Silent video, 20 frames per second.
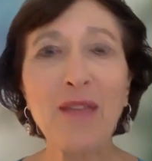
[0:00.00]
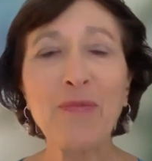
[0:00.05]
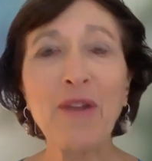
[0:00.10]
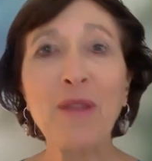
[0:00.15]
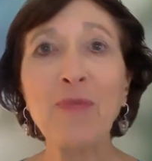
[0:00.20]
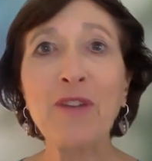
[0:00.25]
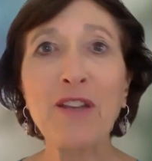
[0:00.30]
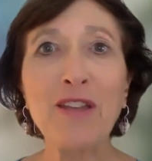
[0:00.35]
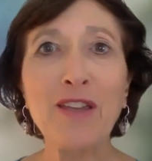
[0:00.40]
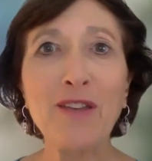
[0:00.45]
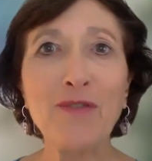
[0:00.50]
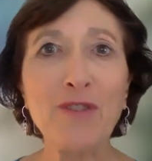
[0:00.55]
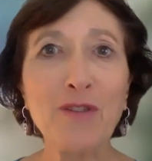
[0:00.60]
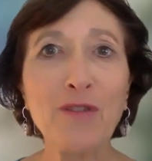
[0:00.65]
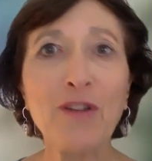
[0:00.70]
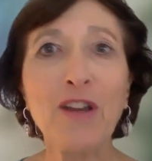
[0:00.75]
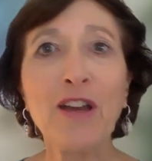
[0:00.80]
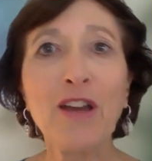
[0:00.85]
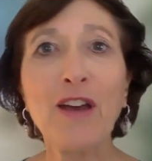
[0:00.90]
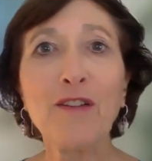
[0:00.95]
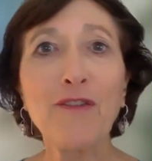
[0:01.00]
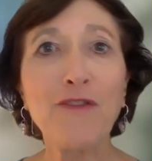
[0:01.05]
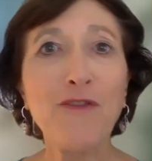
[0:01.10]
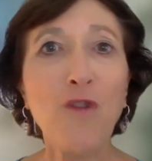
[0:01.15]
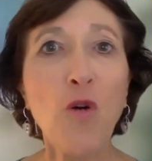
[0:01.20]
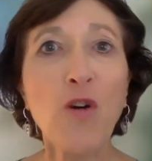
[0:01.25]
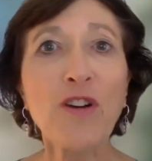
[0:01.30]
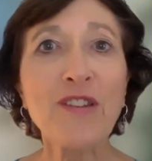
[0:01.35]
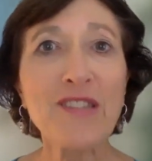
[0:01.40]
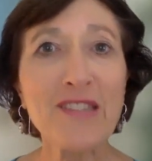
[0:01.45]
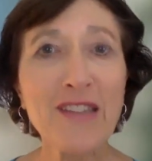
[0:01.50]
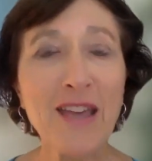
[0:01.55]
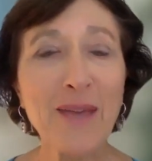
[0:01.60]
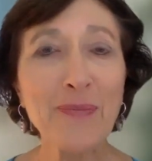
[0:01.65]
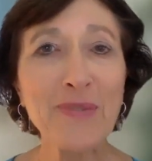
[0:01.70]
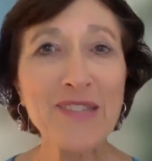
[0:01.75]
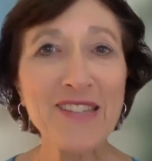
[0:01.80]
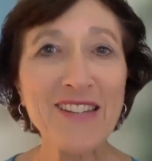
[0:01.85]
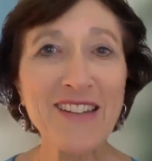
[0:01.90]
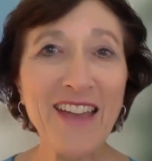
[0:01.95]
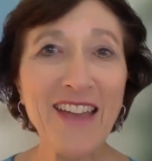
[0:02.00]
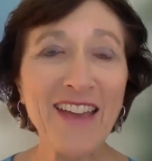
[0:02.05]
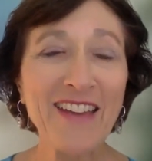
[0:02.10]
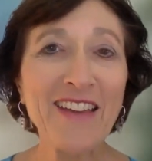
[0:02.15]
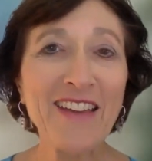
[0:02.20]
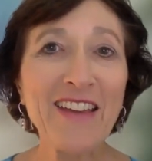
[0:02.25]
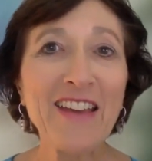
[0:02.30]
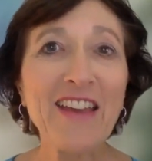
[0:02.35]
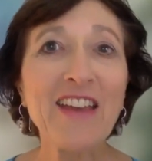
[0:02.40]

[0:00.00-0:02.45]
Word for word: but I'm going to give you four steps today.